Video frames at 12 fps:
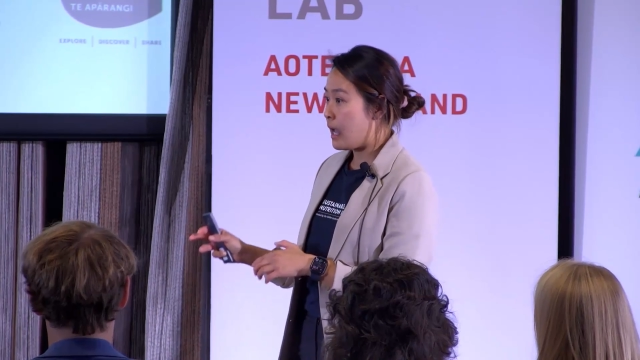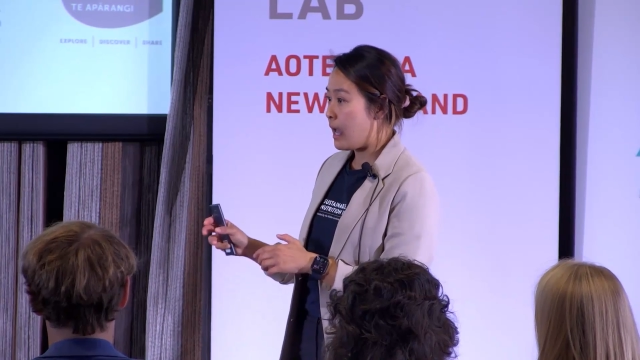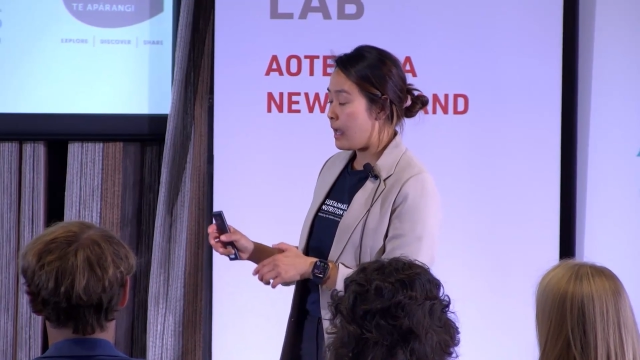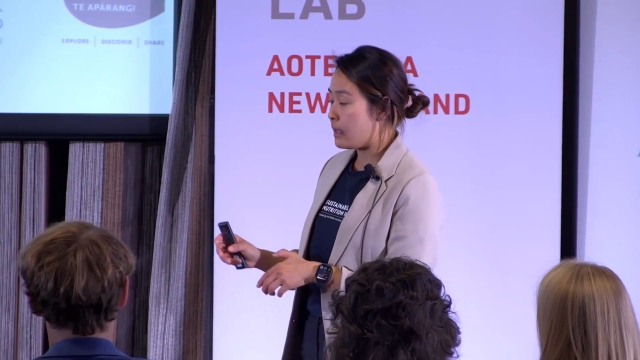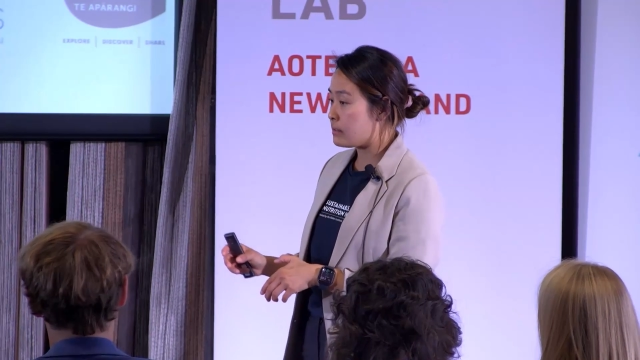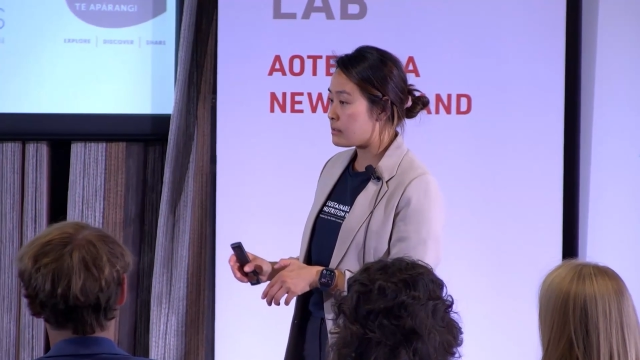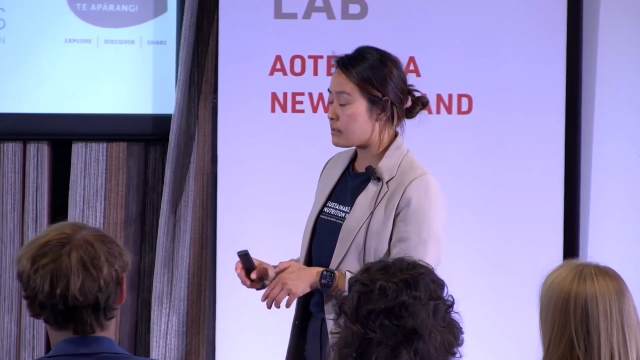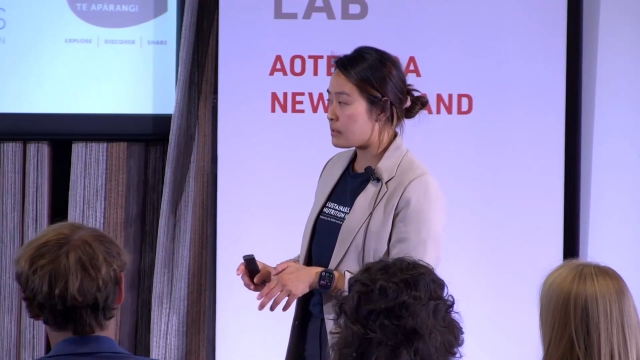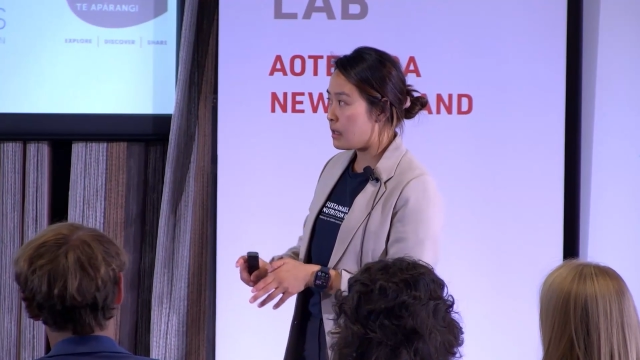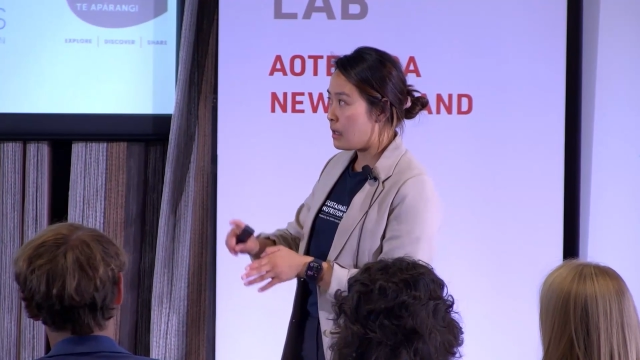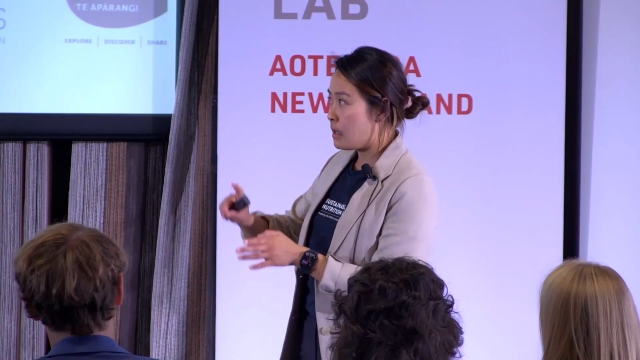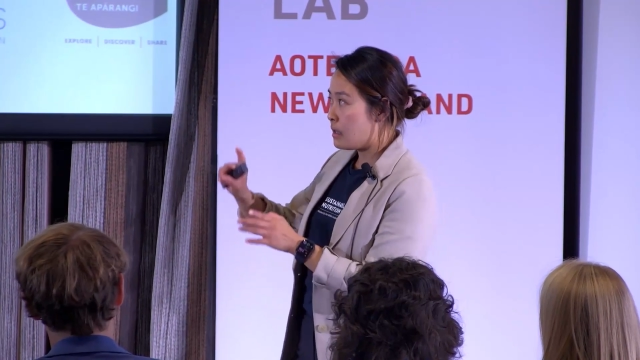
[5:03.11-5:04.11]
And
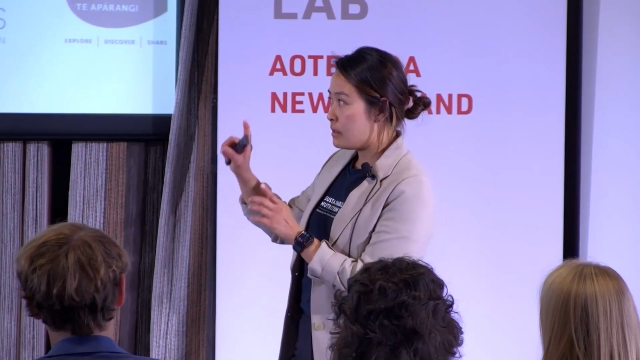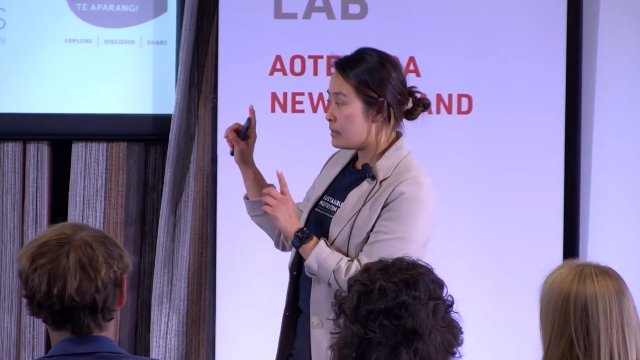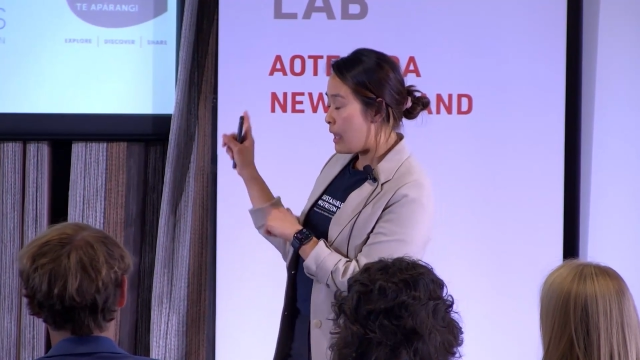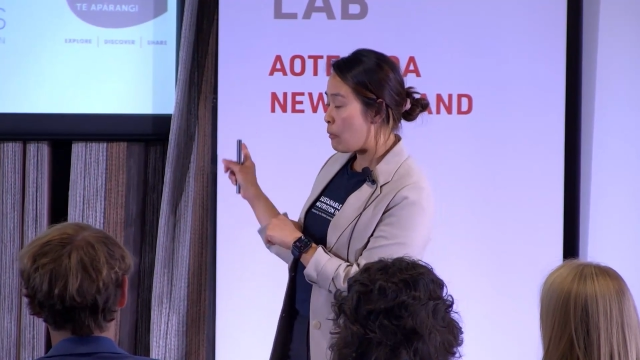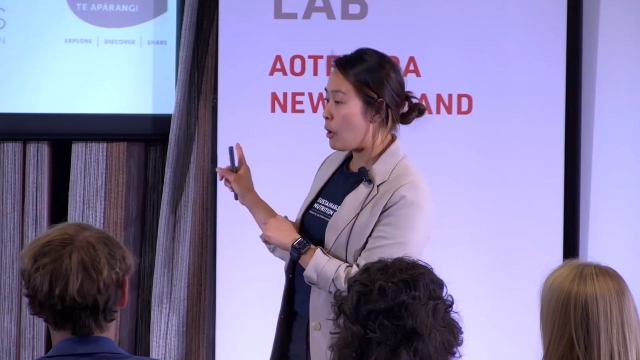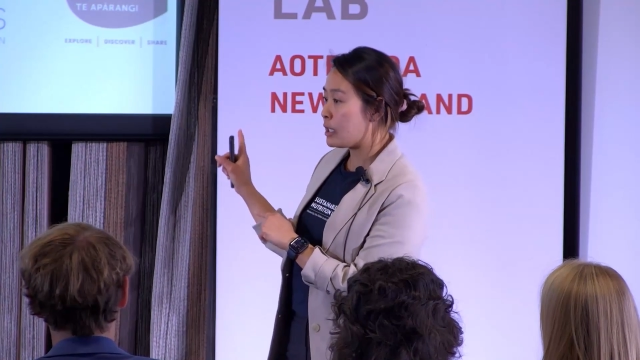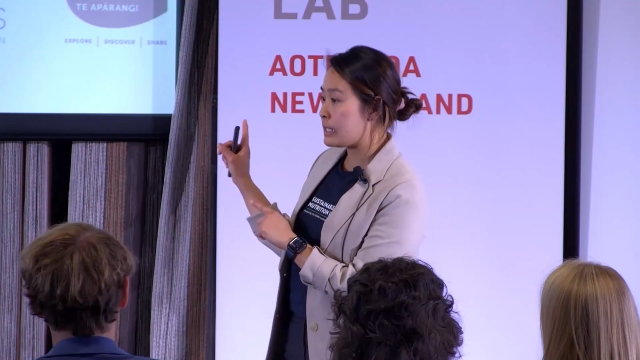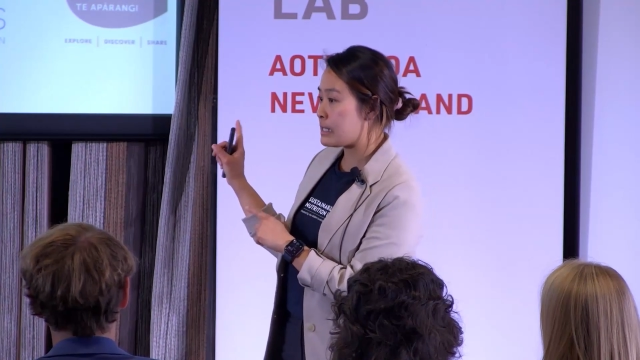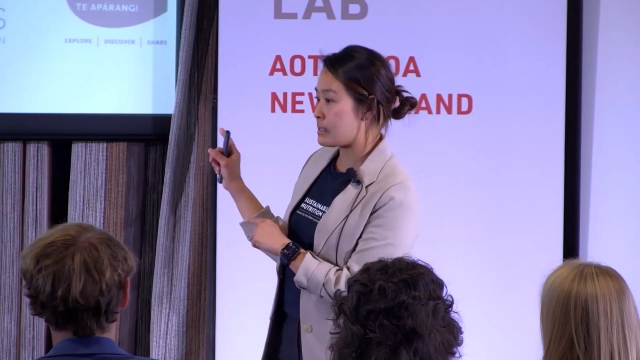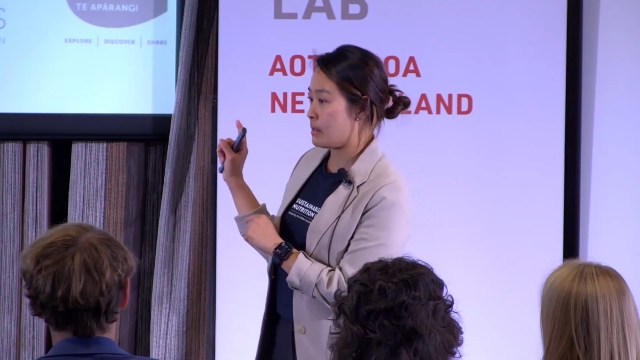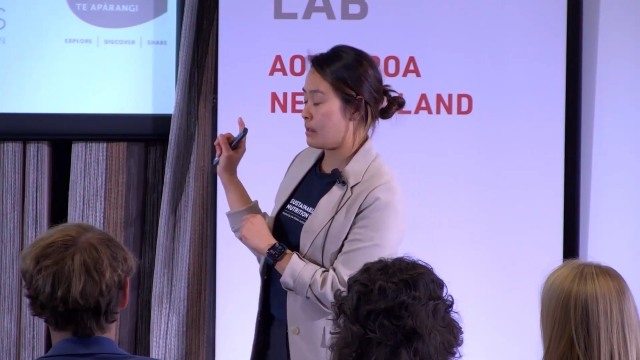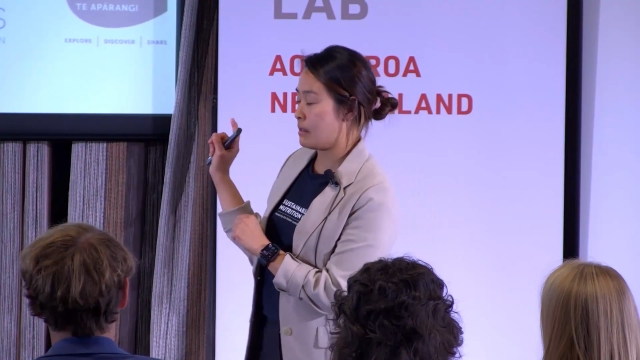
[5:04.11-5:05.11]
that one
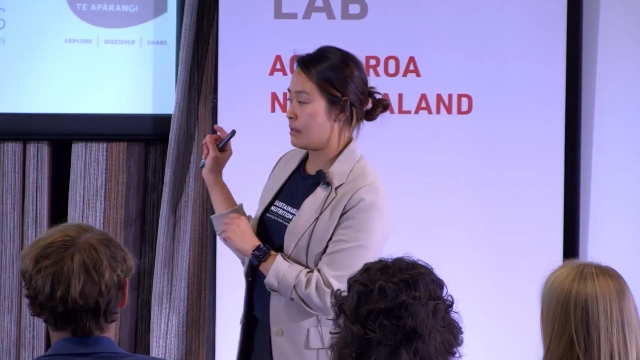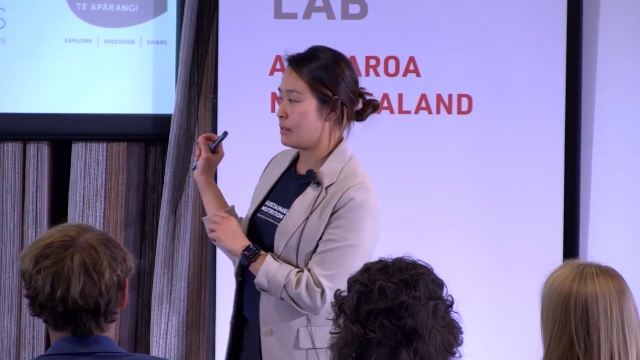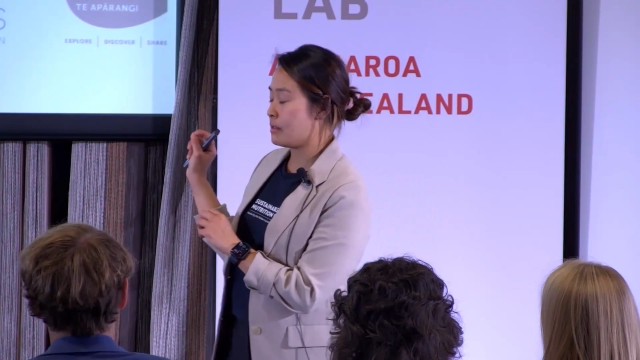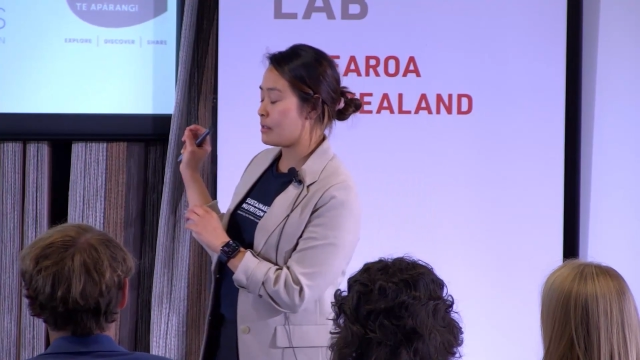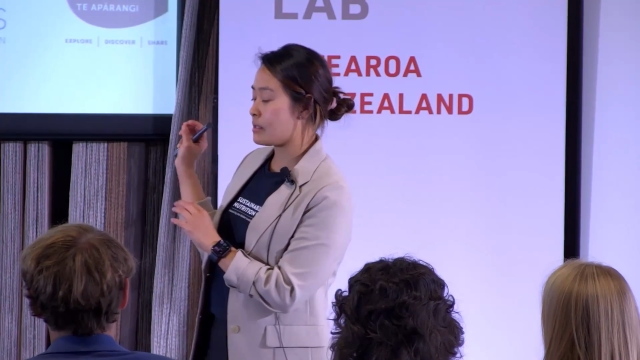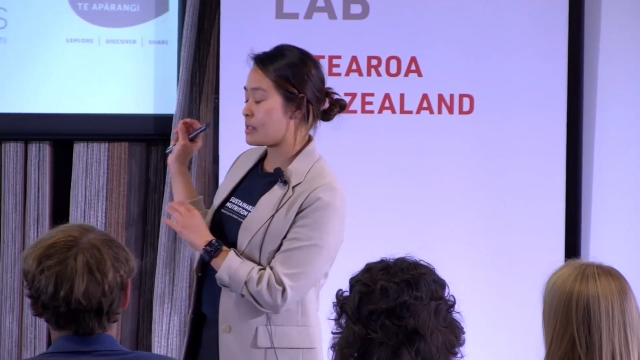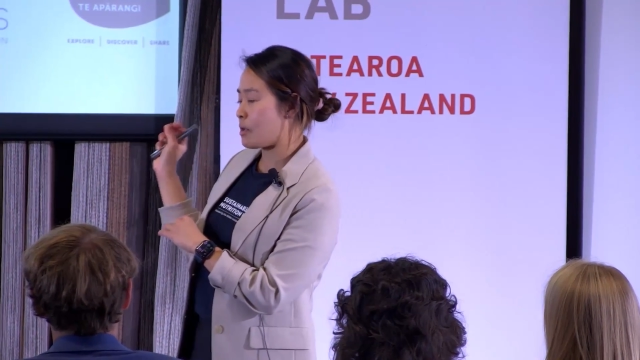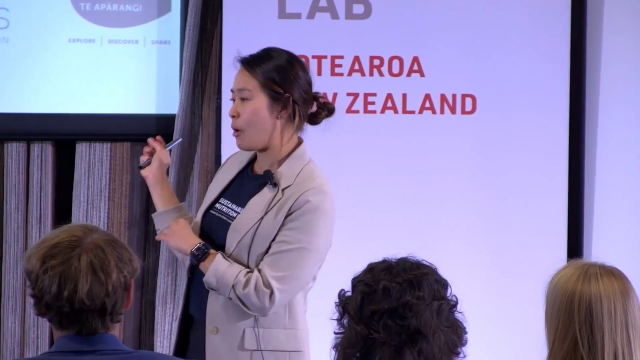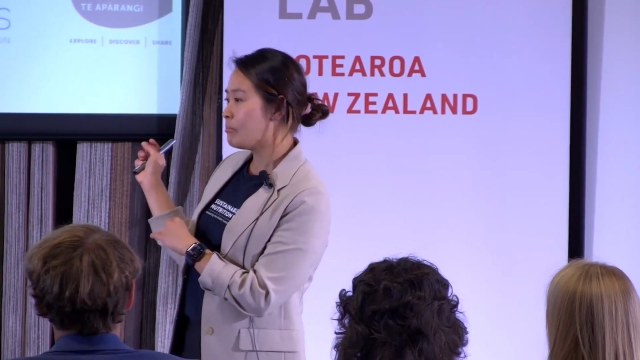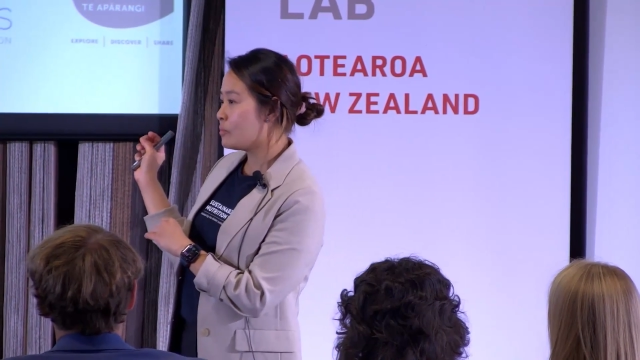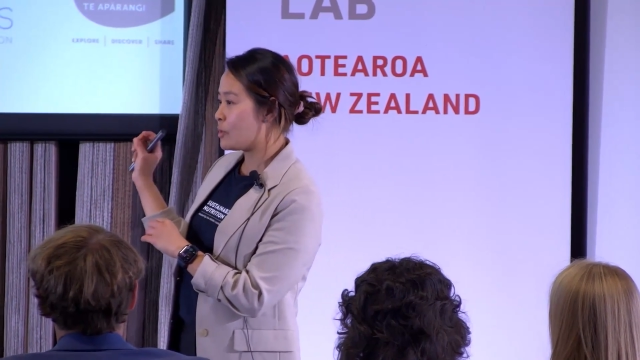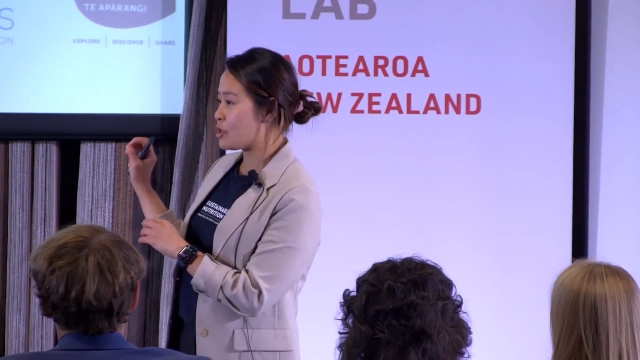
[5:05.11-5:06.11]
is a SOM,